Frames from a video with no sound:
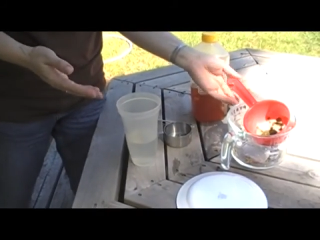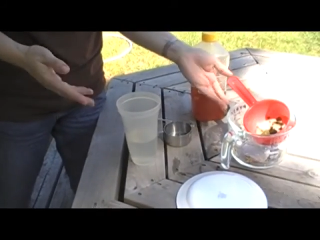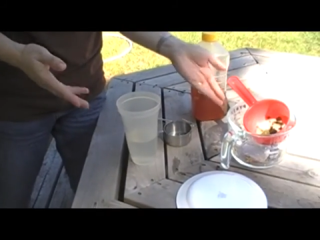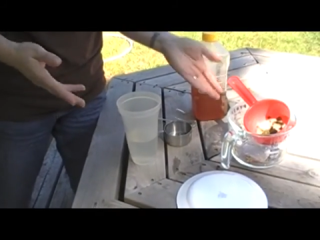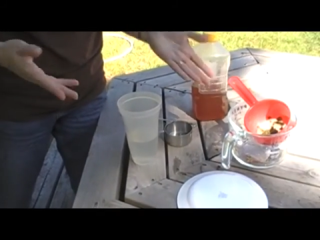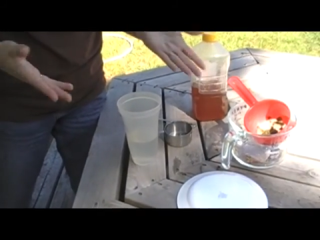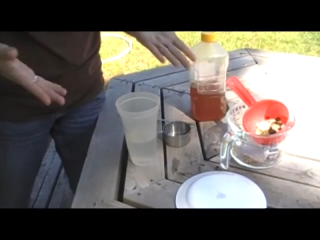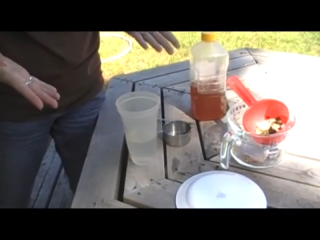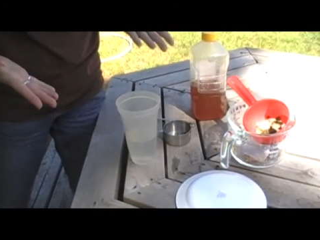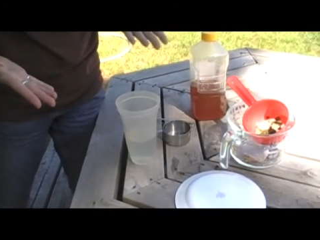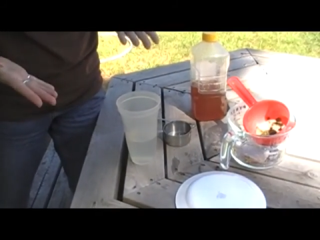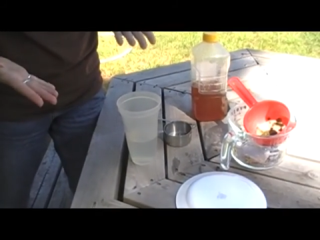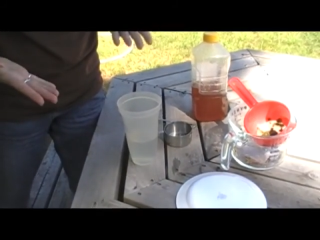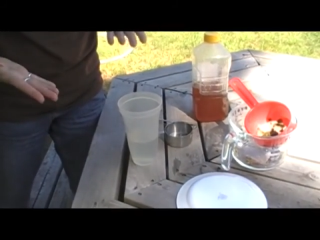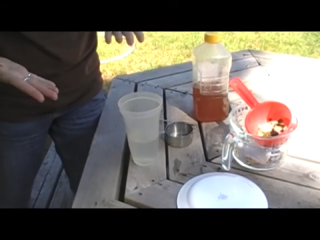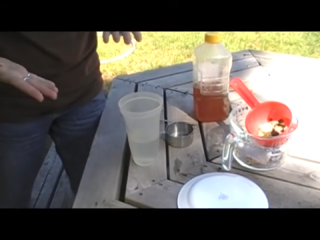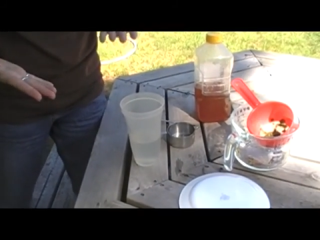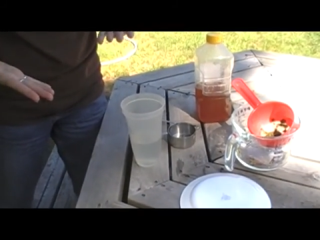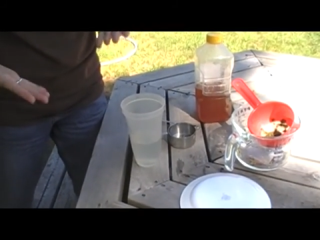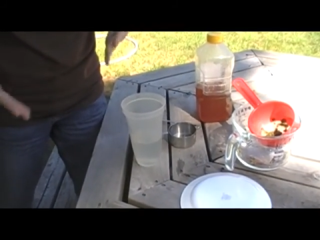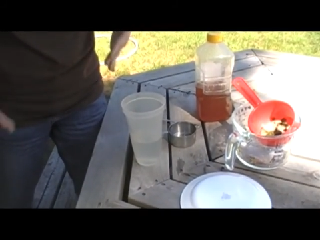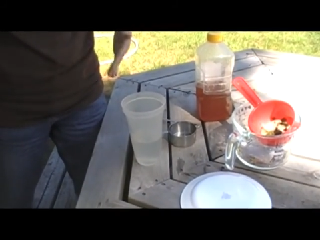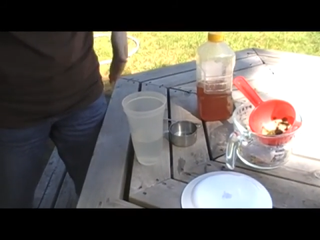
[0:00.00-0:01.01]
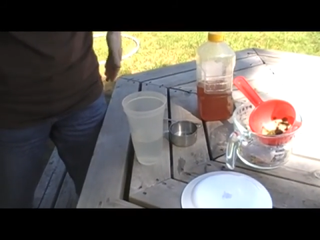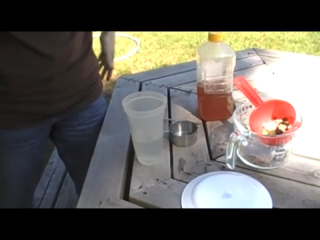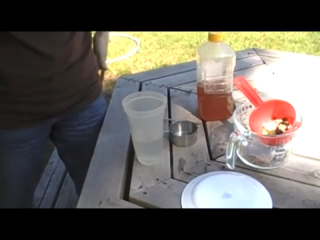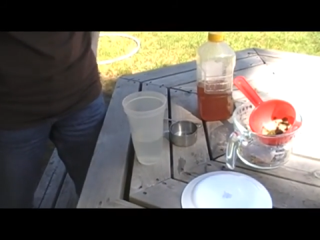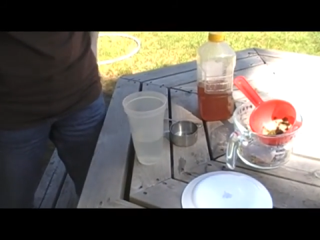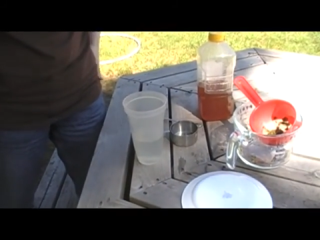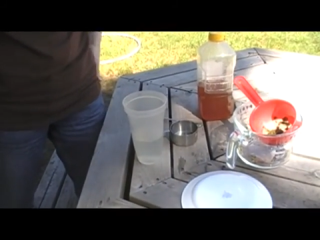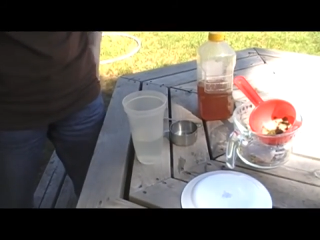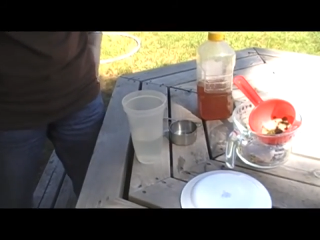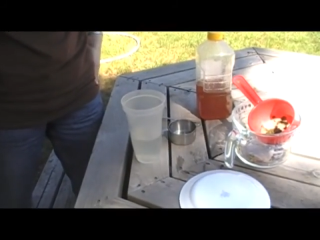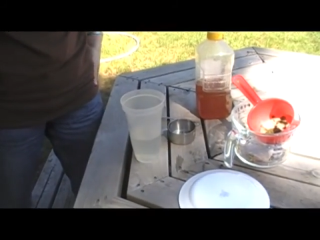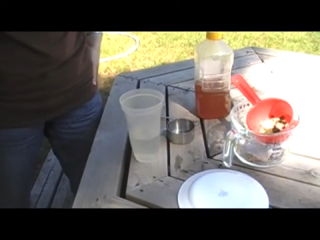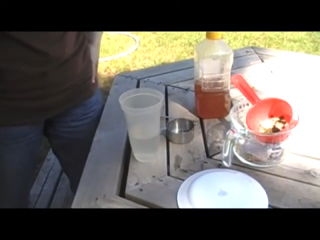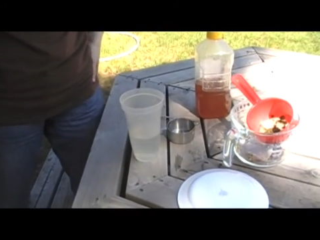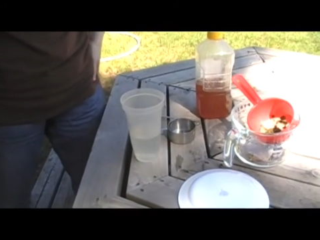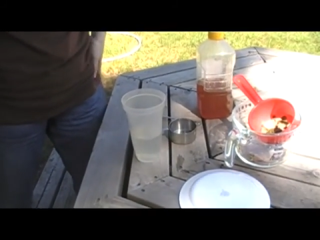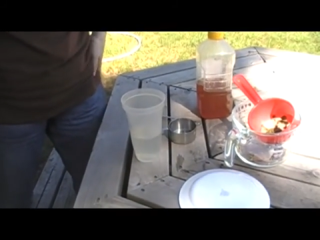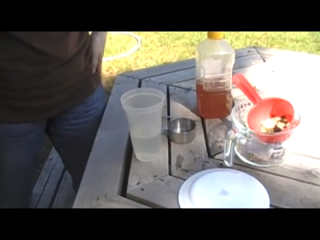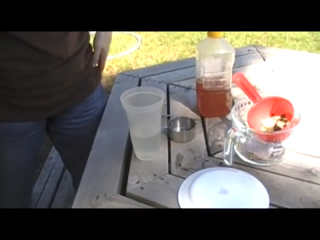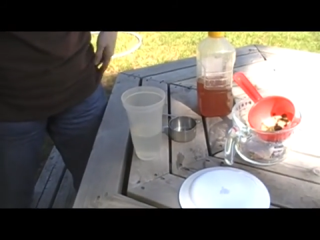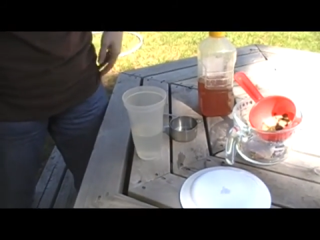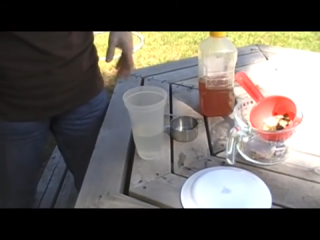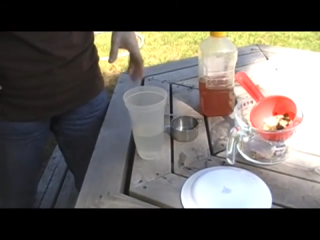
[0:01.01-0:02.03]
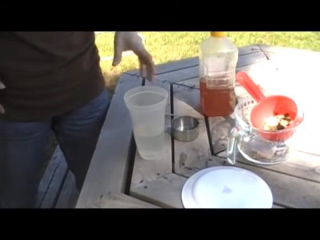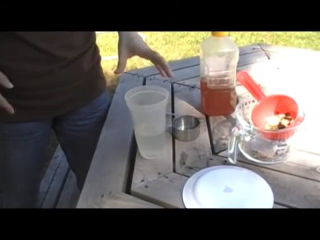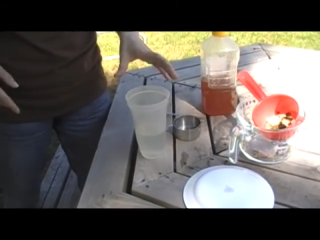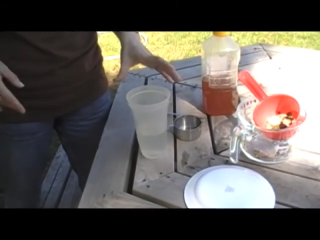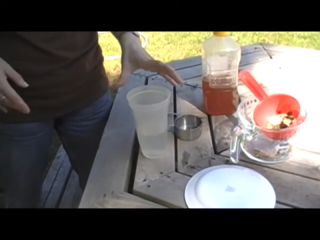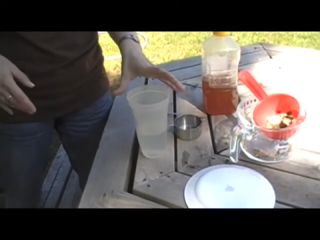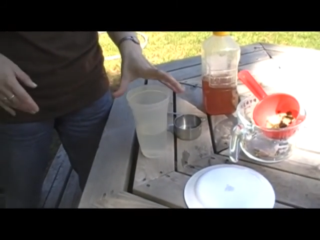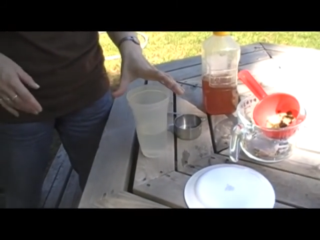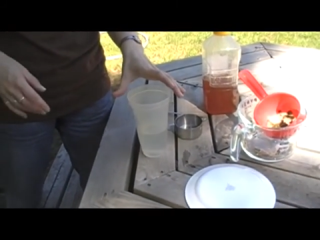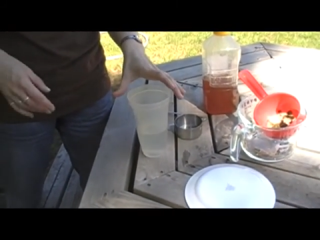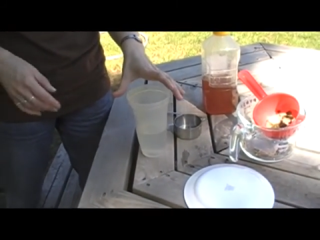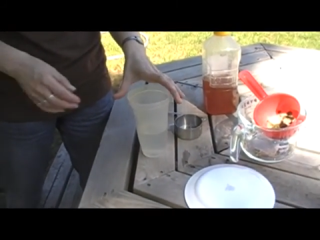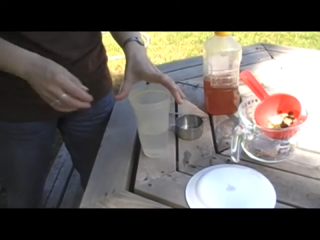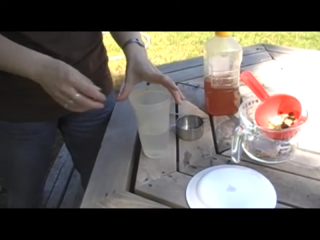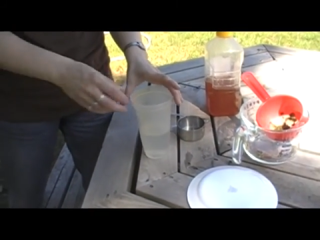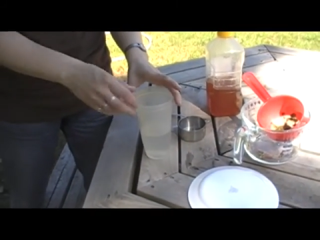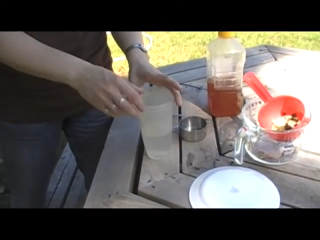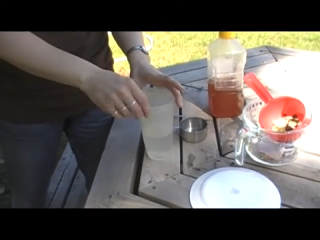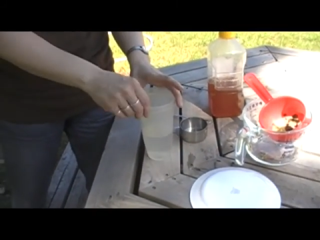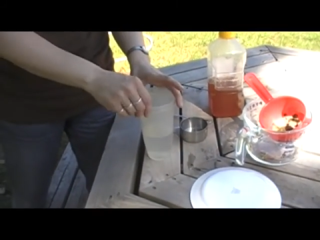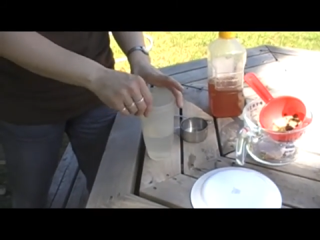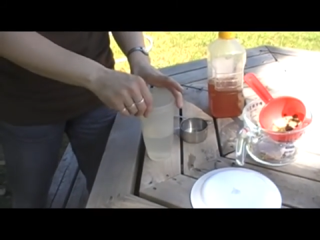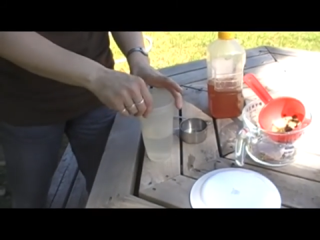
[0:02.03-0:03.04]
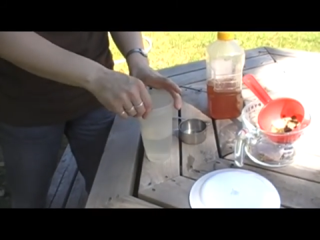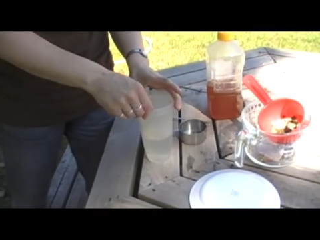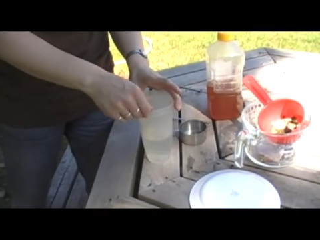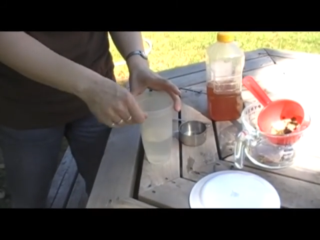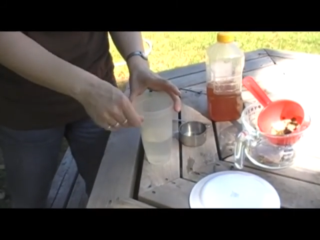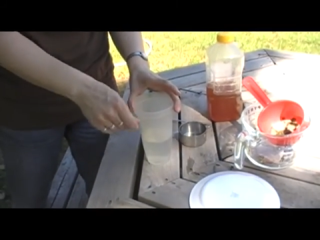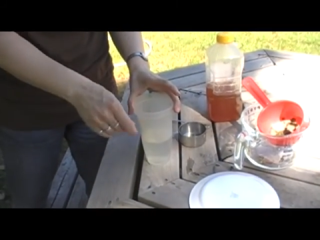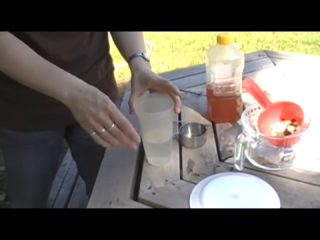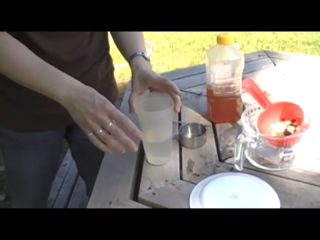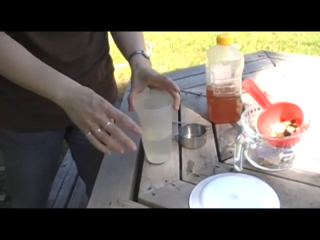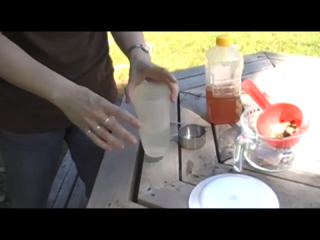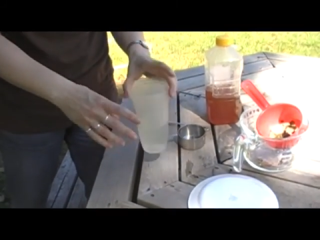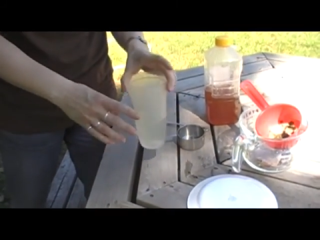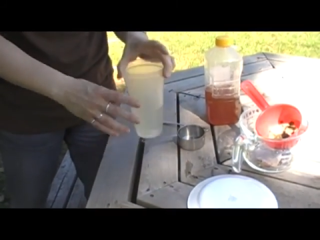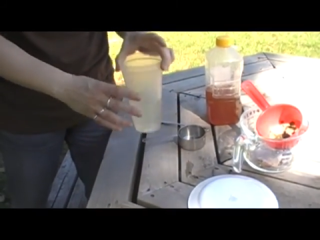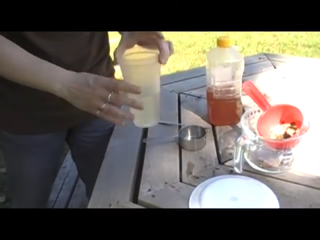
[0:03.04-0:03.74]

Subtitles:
[unreadable: no face in view]